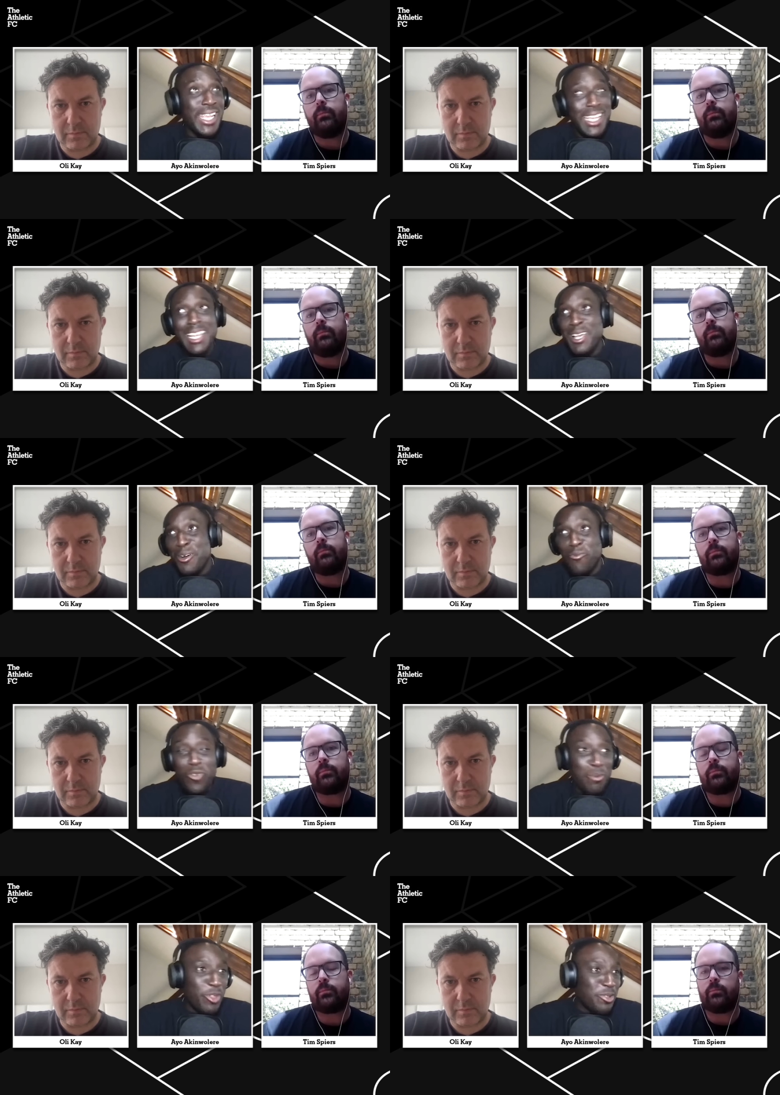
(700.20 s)
Speaker 1: it
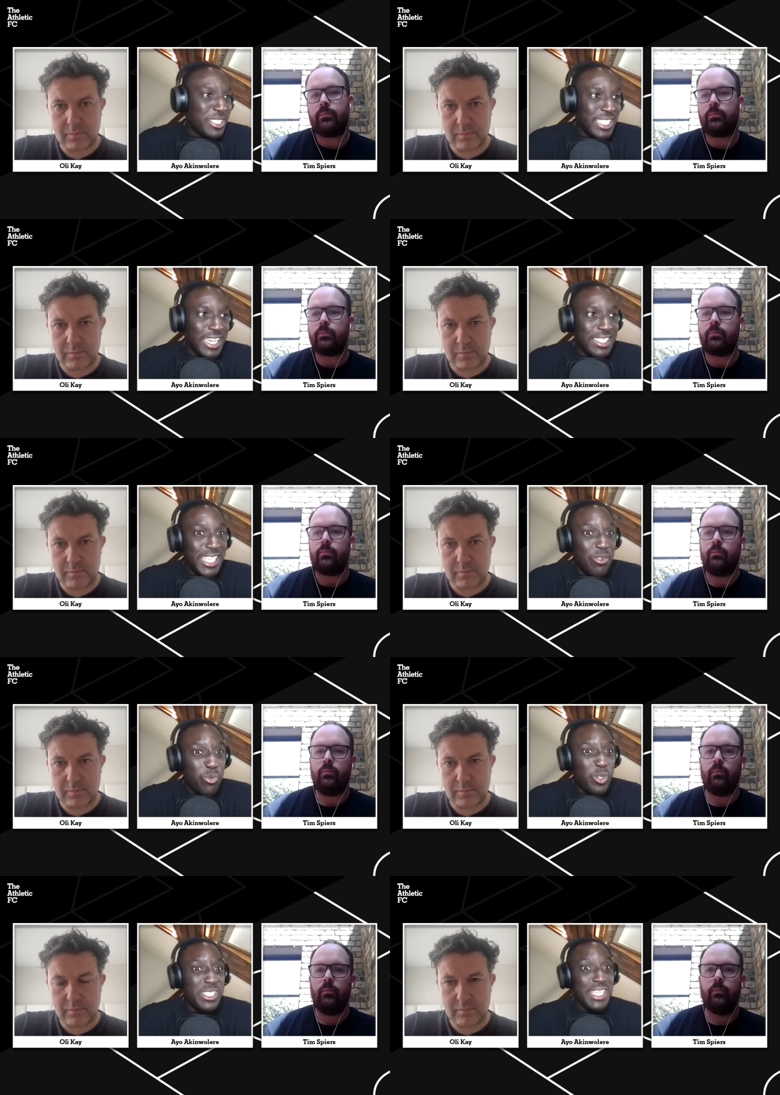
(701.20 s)
from those stats, he
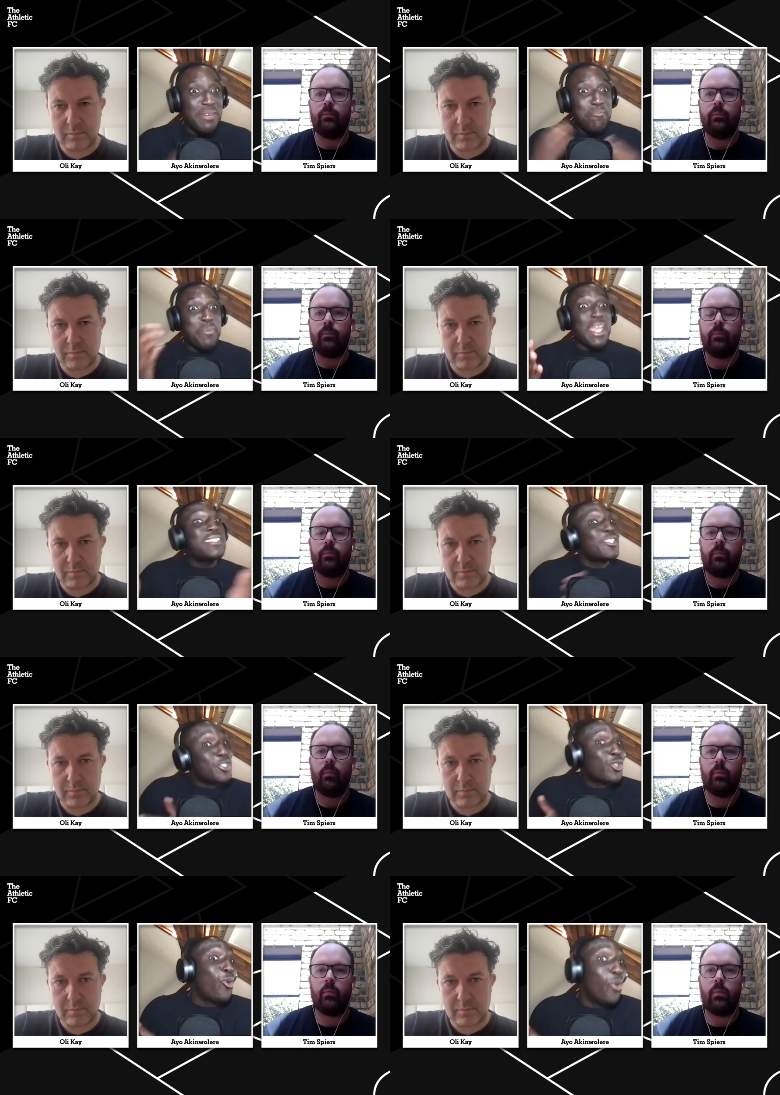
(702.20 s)
was in better
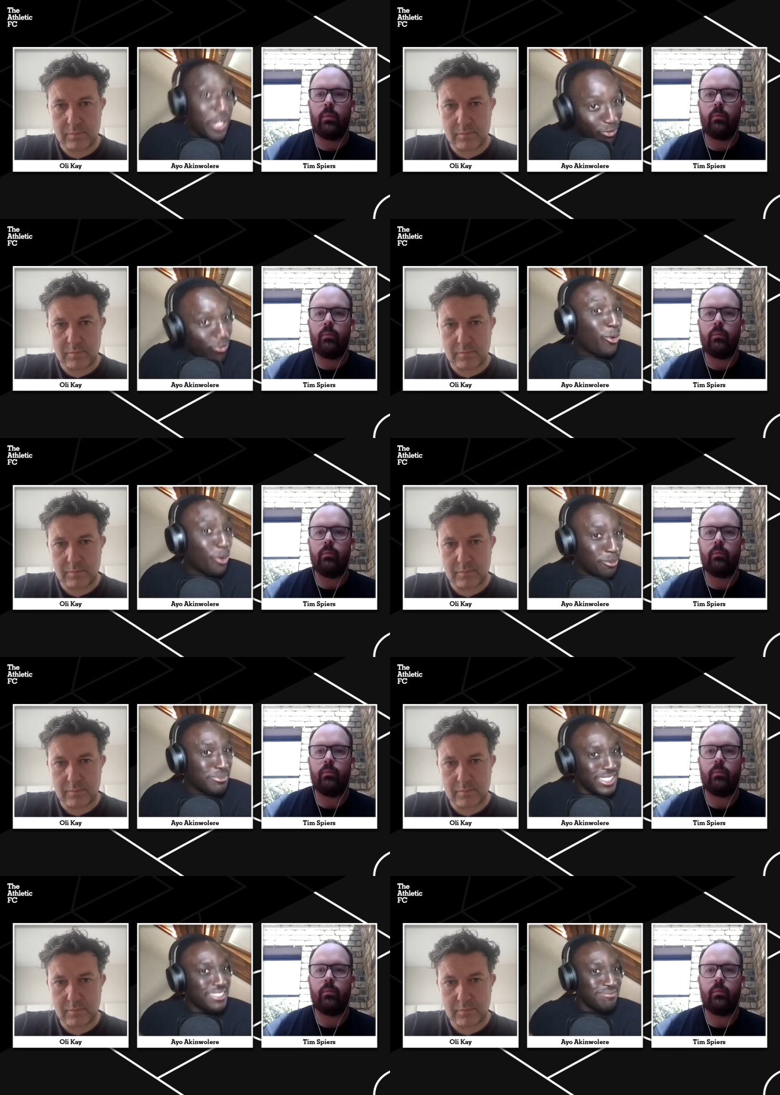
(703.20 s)
scoring
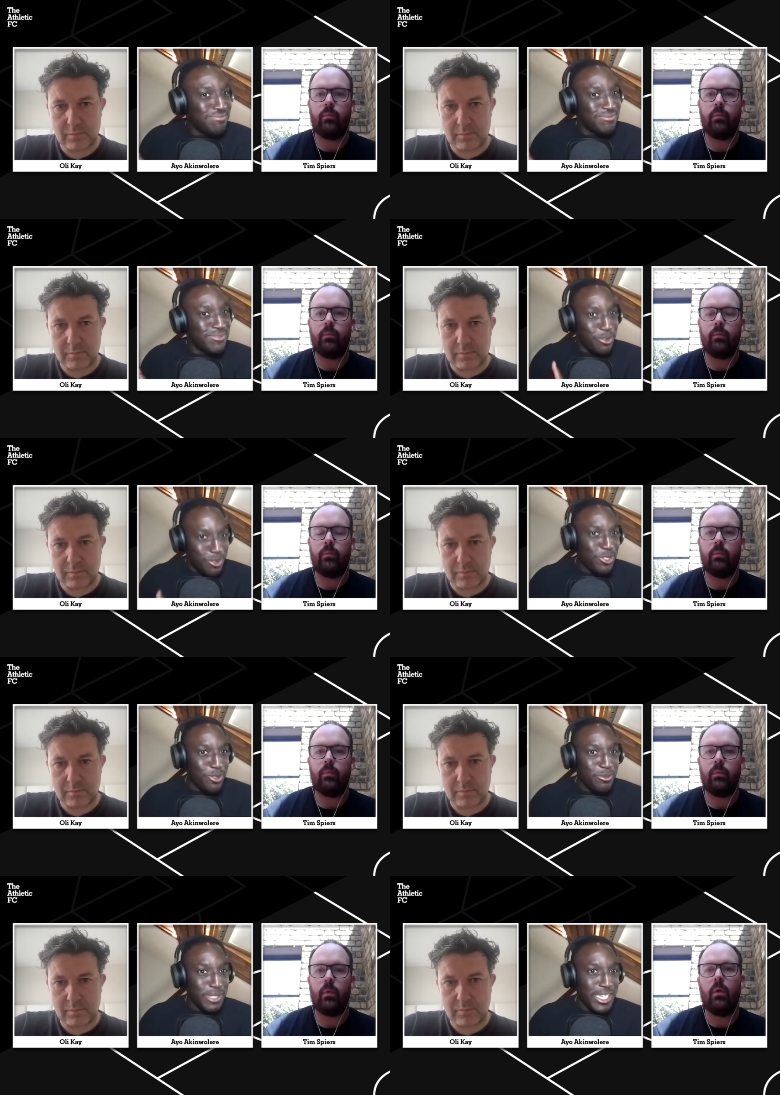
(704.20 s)
form than those
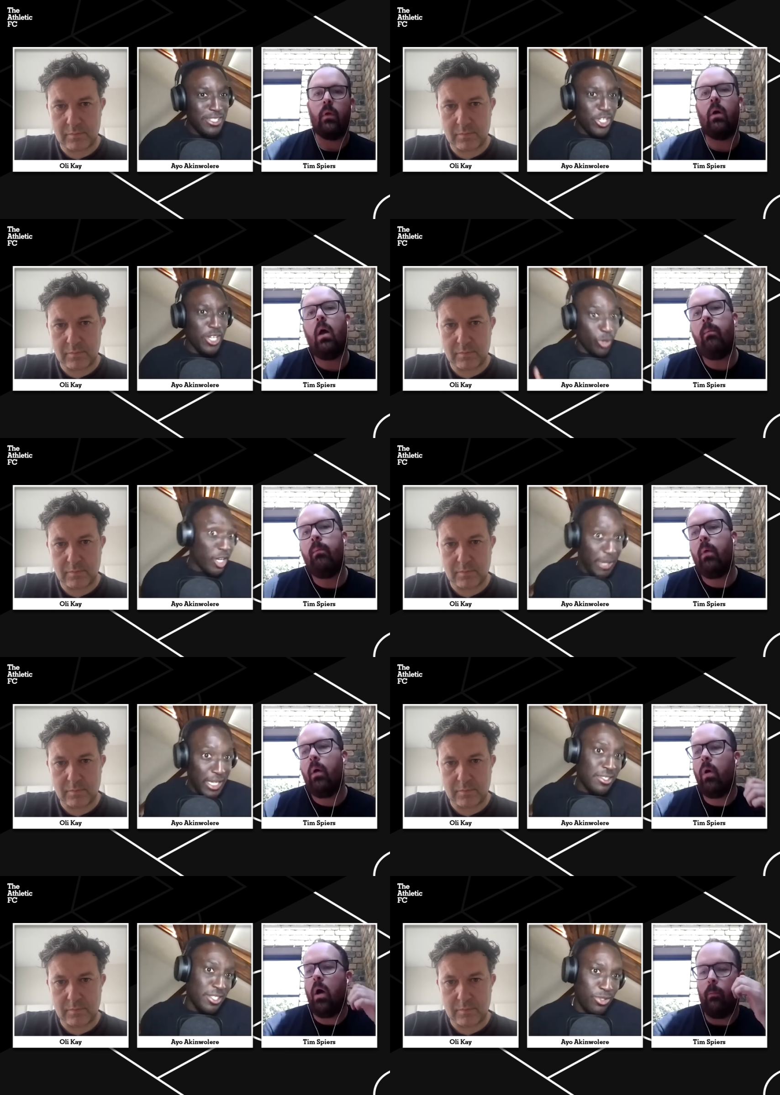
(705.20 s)
two in
Speaker 2: general coming
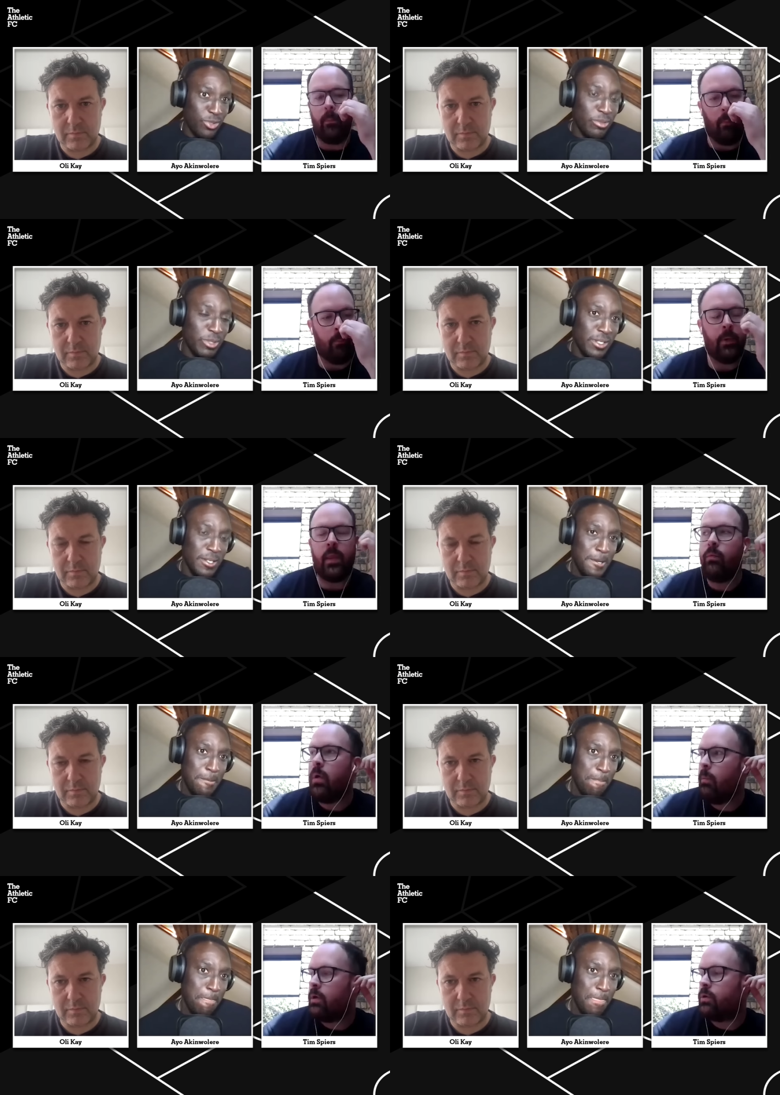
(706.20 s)
into this tournament. But then
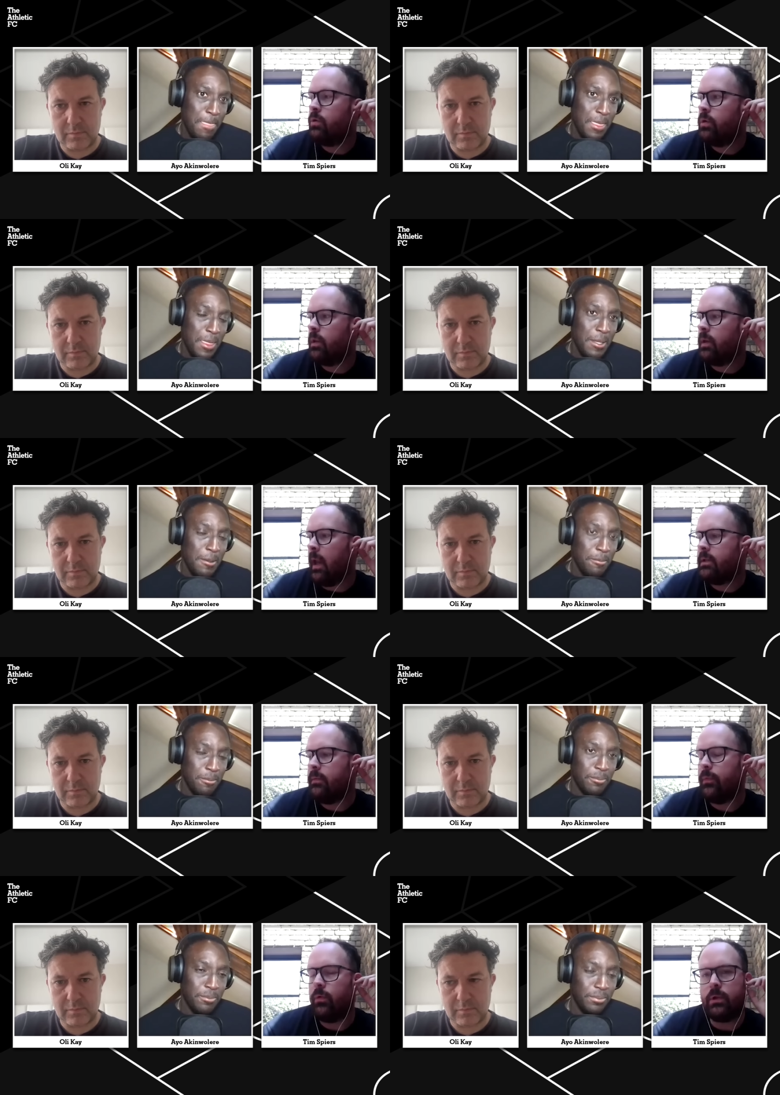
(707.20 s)
Ramos scored, I think, 8 in
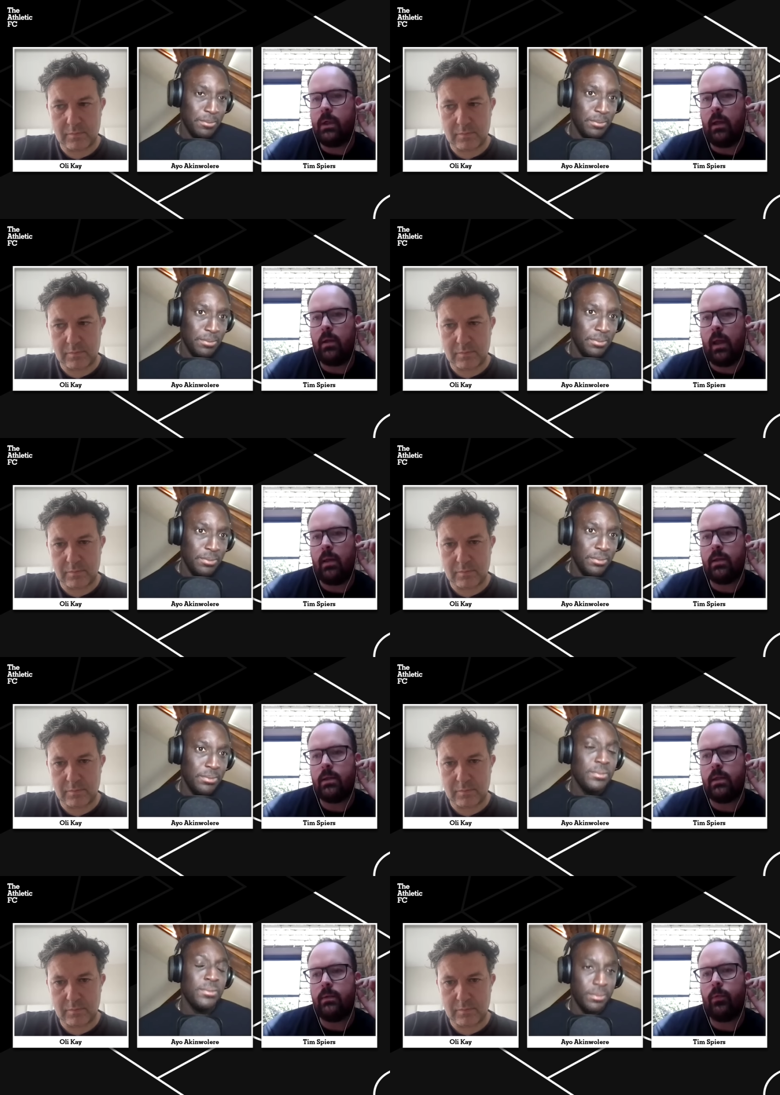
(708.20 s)
14 at the end of the
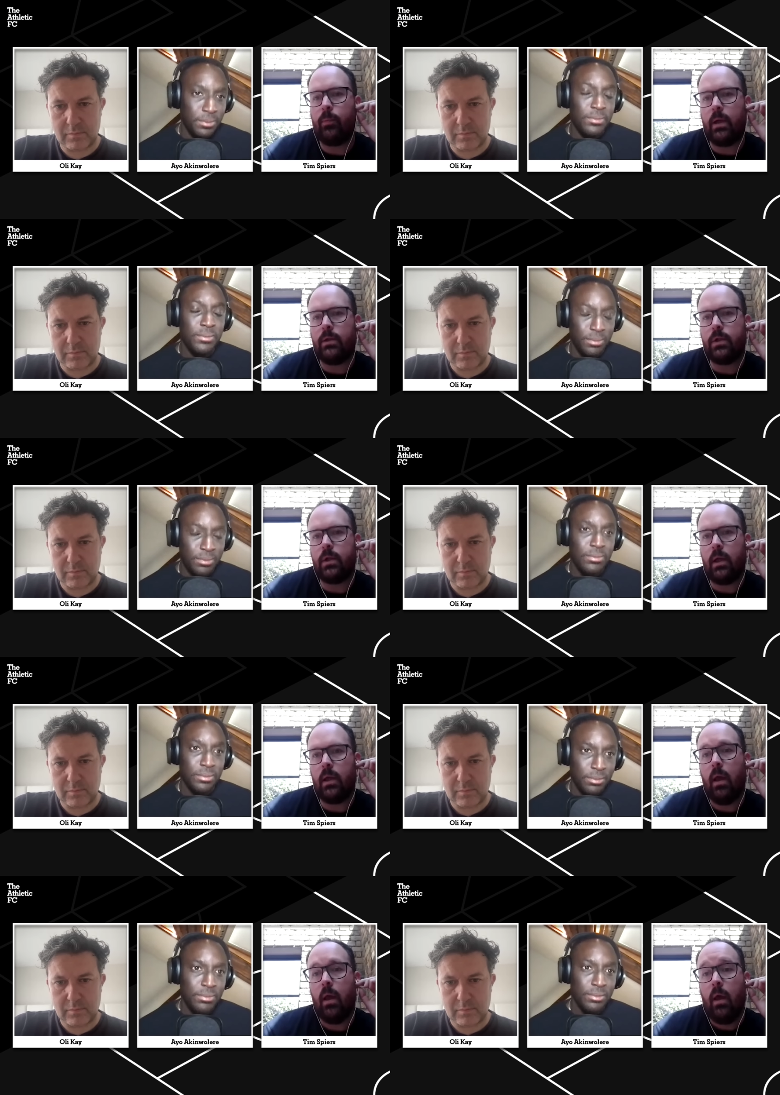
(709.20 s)
season for
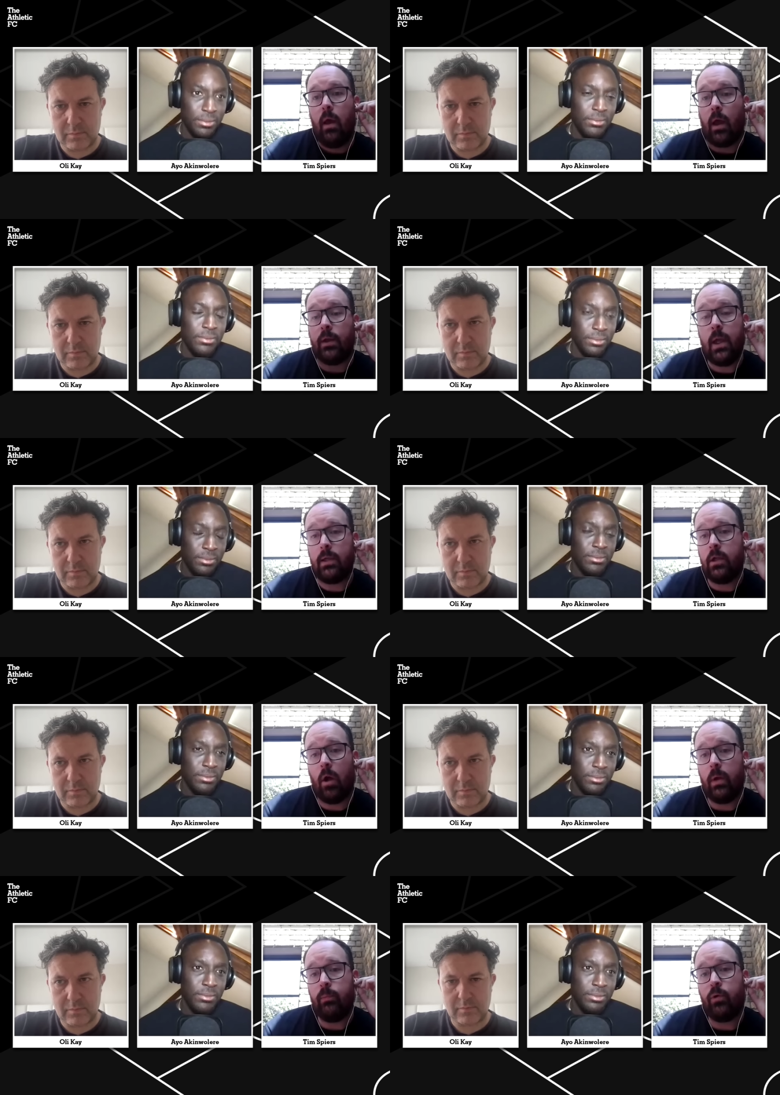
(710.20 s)
PSG. And yet, you know, when